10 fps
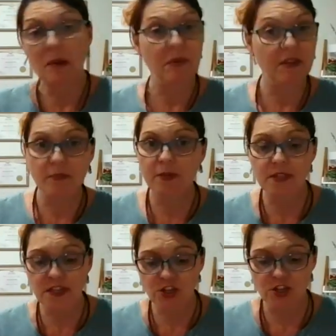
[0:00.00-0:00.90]
maybe the
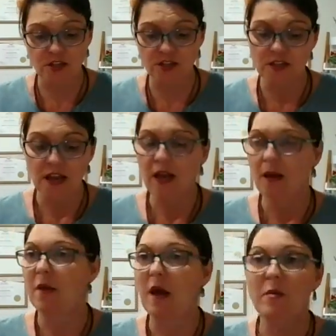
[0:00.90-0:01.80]
positions,
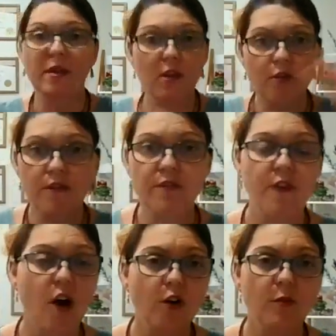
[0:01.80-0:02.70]
maybe your
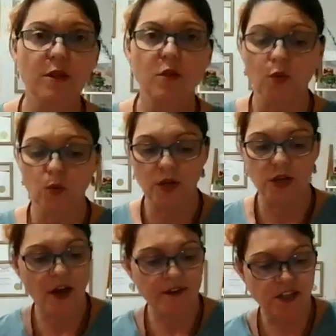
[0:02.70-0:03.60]
environment or your
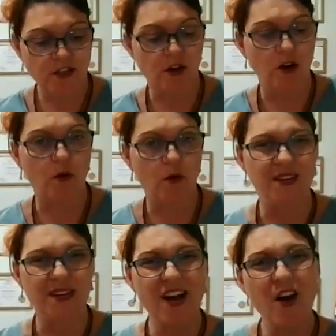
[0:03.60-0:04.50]
lifestyle.
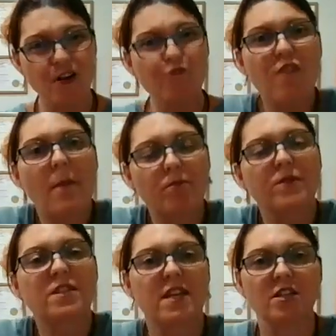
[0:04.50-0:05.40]
So it kind of
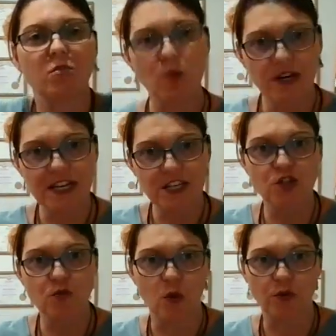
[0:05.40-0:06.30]
represents what it
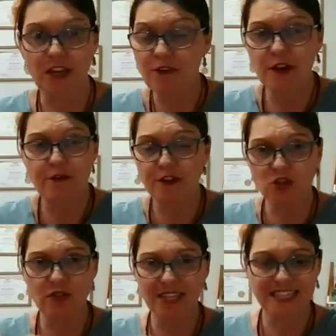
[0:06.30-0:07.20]
is you want, even if
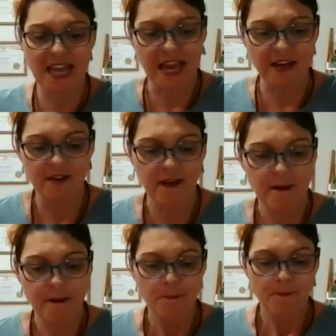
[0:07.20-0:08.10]
it's not exact.
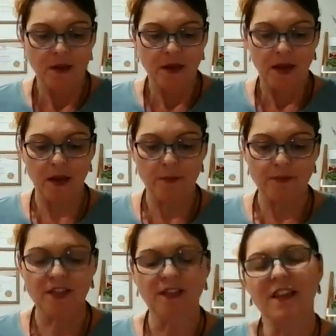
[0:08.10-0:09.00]

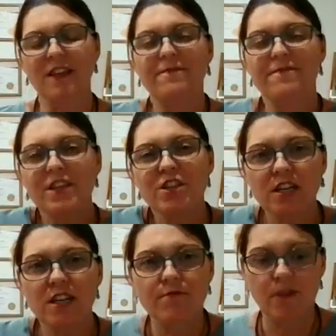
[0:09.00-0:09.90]
So that they
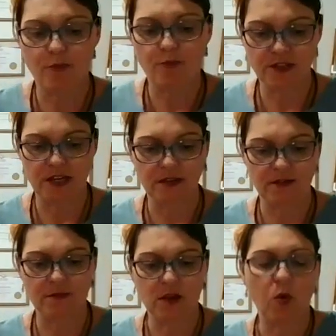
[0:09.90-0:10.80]
visually represent
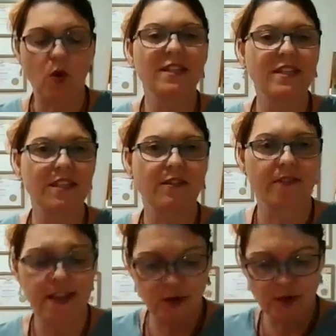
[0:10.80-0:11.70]
the quality, the
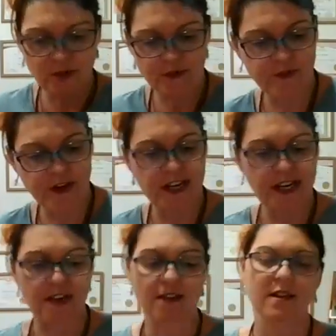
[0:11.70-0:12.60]
value, or the
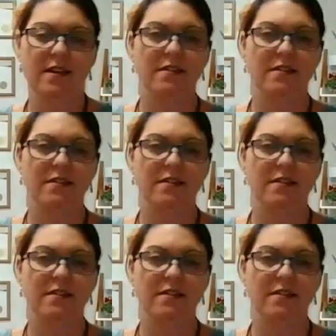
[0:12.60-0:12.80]
feeling